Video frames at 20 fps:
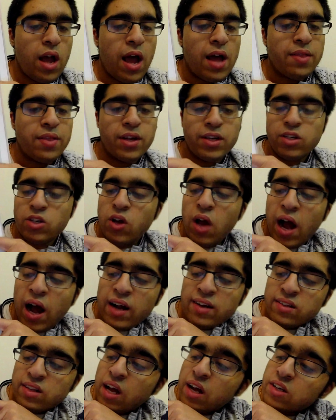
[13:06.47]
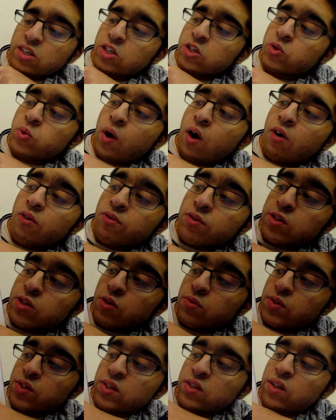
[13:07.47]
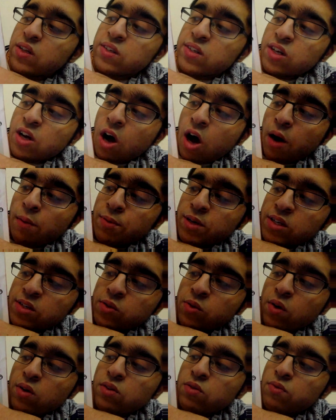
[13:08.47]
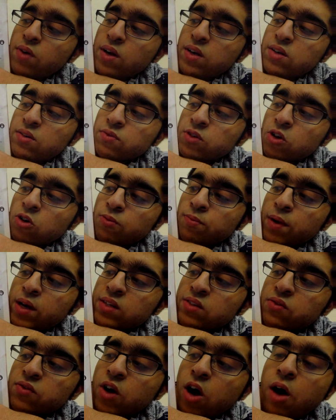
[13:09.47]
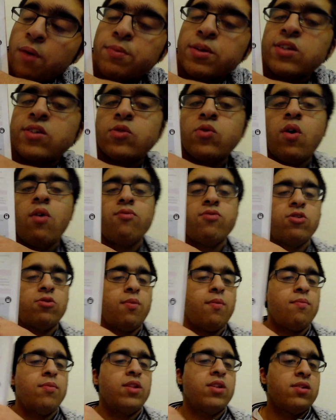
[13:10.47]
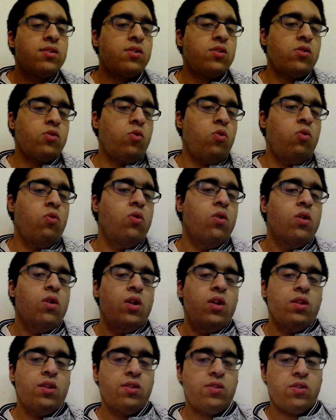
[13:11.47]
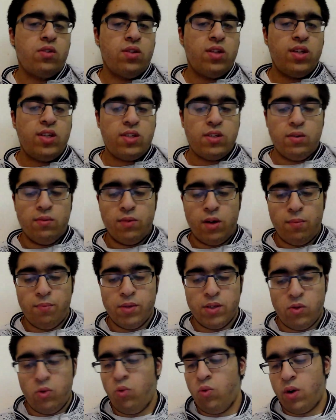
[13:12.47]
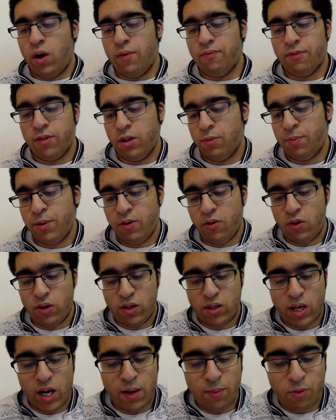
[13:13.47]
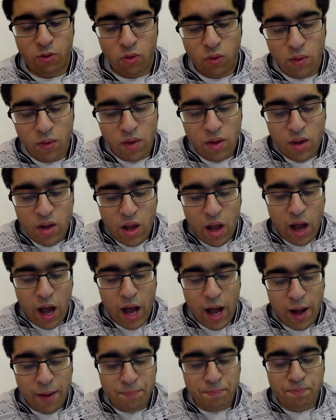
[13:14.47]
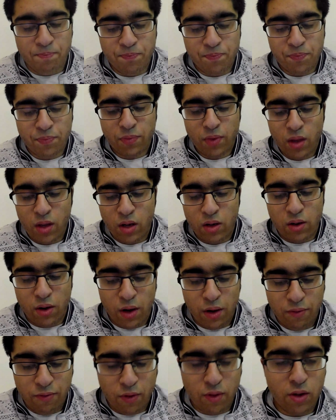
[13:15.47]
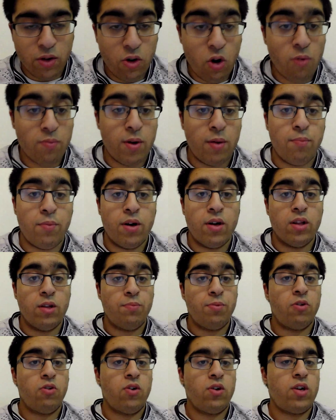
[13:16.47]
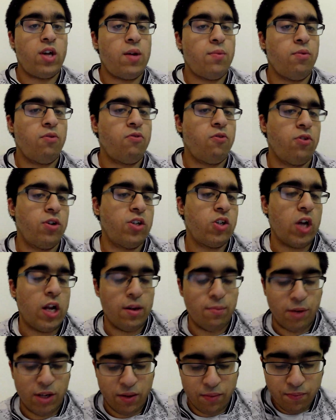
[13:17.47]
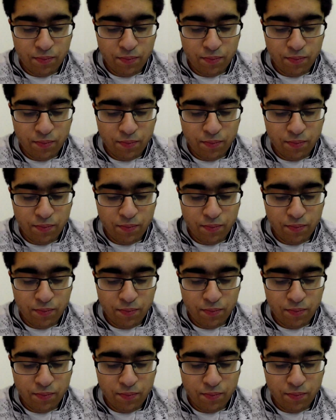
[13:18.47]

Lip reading: then you add that to 12, because obviously there's a carbon as well. The relative atomic mass of carbon is 12, and remember these numbers all come from the periodic table, from the top number in the periodic table for each element,